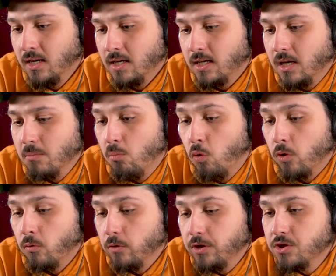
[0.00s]
get more
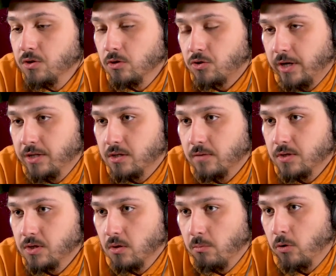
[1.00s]
regional train service.
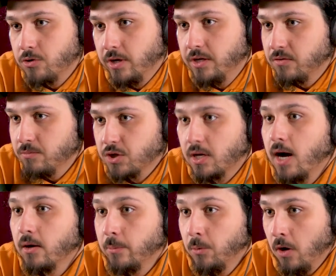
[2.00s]
So more trains from
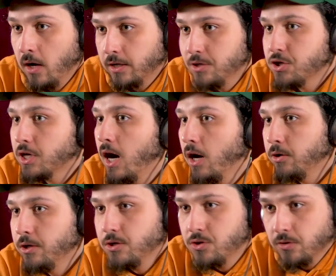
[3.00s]
Chicago to Milwaukee, Chicago to
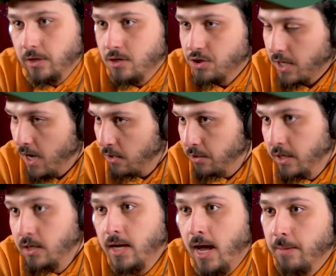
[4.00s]
Detroit, Chicago to
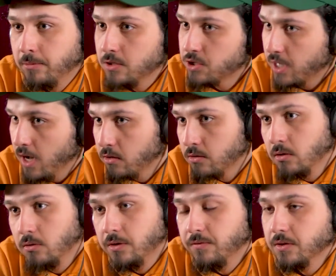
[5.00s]
Indianapolis, Chicago to
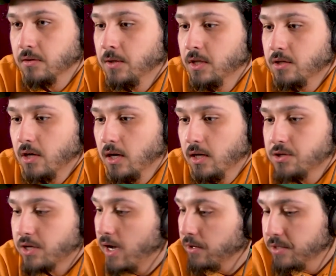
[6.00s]
Louisville,
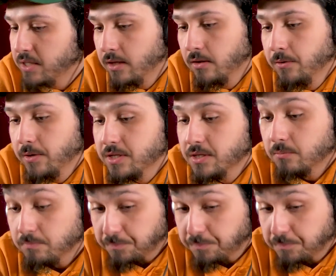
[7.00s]
Chicago to St. Louis.